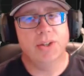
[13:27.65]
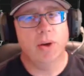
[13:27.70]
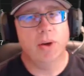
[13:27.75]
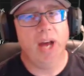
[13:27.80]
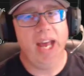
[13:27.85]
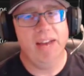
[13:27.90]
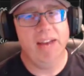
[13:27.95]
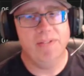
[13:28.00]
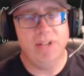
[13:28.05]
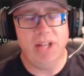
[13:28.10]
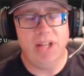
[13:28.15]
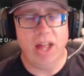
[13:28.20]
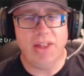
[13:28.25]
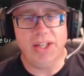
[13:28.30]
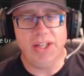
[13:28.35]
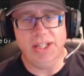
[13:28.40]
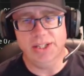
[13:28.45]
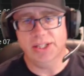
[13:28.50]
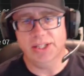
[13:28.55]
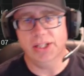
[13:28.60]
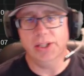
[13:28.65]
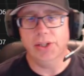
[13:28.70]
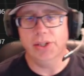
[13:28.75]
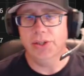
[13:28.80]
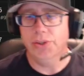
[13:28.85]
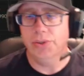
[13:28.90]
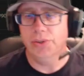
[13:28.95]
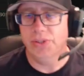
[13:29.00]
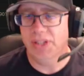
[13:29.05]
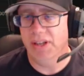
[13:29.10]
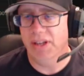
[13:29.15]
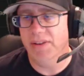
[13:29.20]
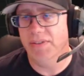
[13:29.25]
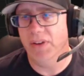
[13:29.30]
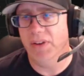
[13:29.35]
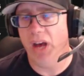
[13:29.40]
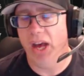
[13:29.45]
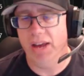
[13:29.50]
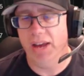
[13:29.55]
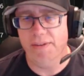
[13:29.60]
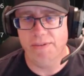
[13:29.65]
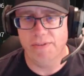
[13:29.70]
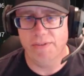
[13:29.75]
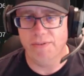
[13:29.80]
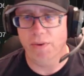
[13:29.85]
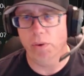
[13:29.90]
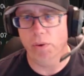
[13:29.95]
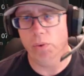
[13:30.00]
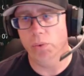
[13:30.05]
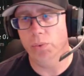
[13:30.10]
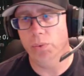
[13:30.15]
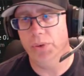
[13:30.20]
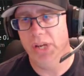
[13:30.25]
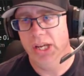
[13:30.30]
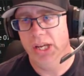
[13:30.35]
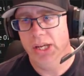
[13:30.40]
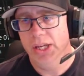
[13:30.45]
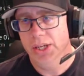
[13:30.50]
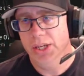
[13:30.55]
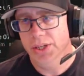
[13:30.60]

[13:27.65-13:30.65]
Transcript: so I have nothing to lose if I fold.